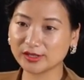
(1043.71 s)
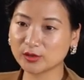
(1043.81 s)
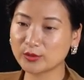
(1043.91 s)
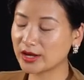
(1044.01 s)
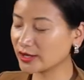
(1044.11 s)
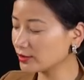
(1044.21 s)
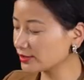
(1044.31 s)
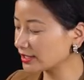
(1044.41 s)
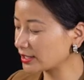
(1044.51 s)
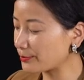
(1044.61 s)
So we are
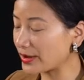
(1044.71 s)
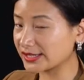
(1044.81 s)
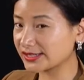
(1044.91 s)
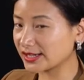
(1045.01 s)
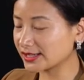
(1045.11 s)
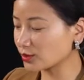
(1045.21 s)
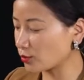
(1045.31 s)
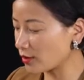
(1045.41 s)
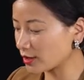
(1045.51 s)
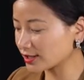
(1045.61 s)
using the past tense
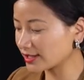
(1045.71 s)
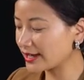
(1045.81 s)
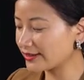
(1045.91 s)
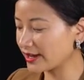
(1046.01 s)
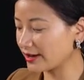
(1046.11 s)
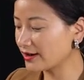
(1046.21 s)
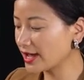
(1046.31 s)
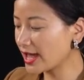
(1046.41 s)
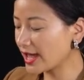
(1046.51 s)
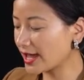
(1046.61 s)
was there
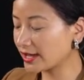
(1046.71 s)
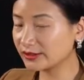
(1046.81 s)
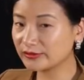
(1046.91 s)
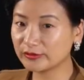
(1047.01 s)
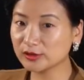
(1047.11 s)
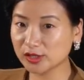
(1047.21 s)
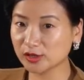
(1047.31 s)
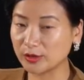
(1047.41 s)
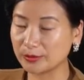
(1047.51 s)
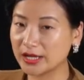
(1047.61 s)
and full
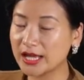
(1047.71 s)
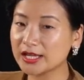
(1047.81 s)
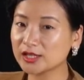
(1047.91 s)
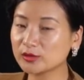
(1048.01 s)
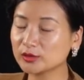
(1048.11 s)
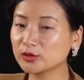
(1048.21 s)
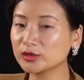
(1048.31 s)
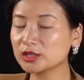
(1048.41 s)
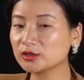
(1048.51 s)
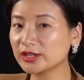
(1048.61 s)
stop. So no
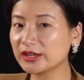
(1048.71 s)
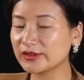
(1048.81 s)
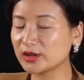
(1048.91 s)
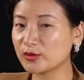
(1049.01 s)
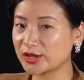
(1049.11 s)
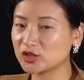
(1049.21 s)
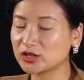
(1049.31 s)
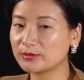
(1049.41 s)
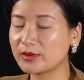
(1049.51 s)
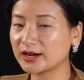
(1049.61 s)
need to give a
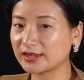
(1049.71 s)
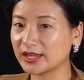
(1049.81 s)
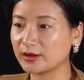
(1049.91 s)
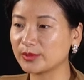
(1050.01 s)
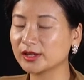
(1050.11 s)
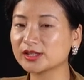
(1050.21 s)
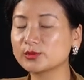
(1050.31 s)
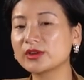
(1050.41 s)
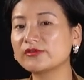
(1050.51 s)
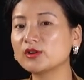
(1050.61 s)
question mark there
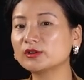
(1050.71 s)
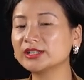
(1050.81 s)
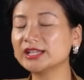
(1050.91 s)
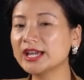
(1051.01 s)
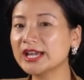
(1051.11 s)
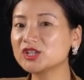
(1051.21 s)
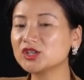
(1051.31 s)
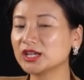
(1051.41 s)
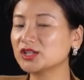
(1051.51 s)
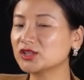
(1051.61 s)
because we have already
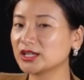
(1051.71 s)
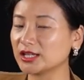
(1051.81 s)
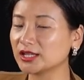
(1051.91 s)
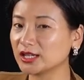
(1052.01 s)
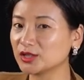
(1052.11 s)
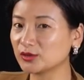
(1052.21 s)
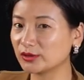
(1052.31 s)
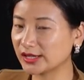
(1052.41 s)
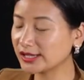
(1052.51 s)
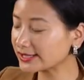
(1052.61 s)
changed it
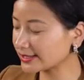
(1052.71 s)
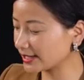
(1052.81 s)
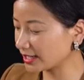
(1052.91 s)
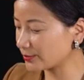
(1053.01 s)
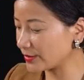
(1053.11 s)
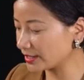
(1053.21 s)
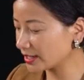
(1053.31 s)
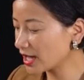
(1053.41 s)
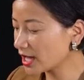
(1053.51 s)
into a statement.